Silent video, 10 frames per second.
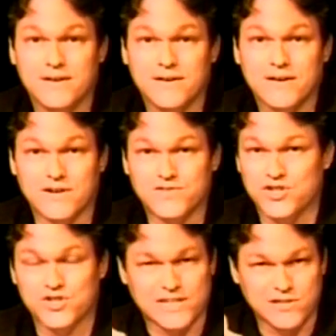because it
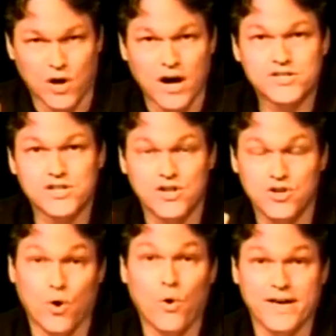just gets lost in the
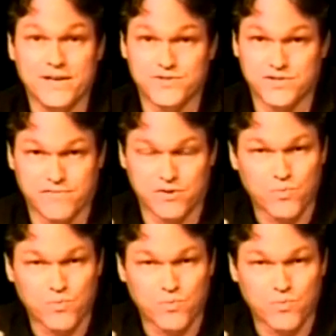noise of the